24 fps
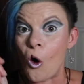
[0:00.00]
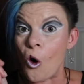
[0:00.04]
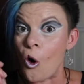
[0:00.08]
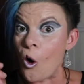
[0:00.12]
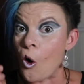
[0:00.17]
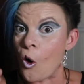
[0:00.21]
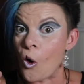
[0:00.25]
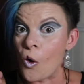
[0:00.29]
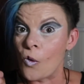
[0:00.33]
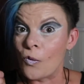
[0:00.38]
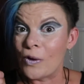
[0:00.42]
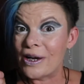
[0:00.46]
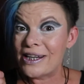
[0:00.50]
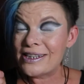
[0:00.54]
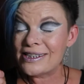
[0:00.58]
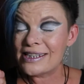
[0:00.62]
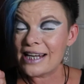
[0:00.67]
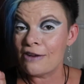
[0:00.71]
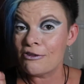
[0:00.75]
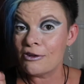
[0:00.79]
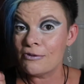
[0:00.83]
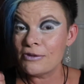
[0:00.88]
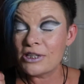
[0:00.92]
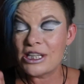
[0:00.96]
always
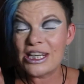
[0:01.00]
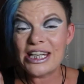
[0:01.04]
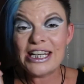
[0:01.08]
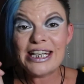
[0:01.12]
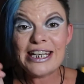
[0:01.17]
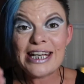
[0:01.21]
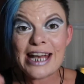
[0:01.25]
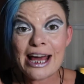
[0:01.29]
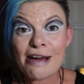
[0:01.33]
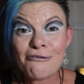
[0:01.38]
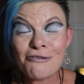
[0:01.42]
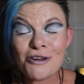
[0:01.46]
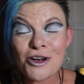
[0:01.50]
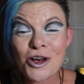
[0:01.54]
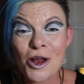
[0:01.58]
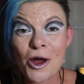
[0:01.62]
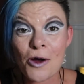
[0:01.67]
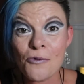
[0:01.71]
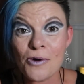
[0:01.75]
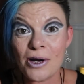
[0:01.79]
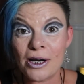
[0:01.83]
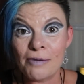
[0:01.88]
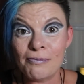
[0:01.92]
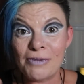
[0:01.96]
have a... You never
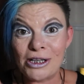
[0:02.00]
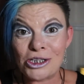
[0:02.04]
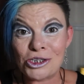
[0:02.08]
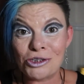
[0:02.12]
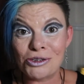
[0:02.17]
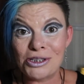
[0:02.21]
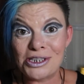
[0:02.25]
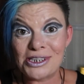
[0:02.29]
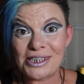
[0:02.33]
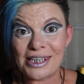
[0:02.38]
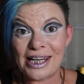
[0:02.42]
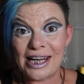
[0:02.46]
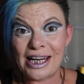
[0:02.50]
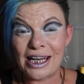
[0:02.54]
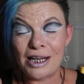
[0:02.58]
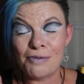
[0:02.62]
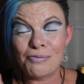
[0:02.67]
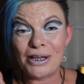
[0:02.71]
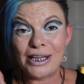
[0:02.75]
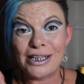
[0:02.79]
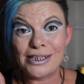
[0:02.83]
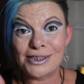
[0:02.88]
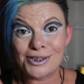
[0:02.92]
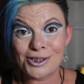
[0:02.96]
know when a measuring tape
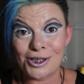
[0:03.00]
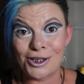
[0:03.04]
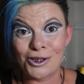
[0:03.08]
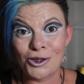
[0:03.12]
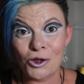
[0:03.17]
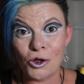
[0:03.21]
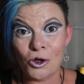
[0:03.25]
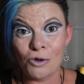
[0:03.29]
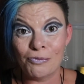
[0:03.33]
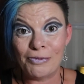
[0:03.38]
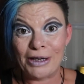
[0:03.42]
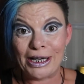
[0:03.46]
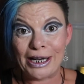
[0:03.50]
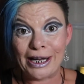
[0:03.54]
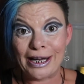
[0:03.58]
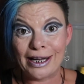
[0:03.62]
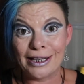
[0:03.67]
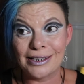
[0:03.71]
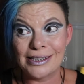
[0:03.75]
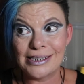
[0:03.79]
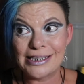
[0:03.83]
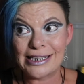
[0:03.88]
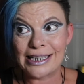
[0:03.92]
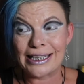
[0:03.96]
is going to come in
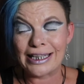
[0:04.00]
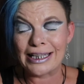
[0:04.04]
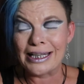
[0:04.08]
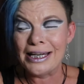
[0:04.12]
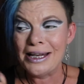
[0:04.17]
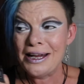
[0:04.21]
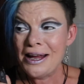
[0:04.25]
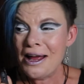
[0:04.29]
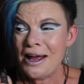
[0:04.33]
handy.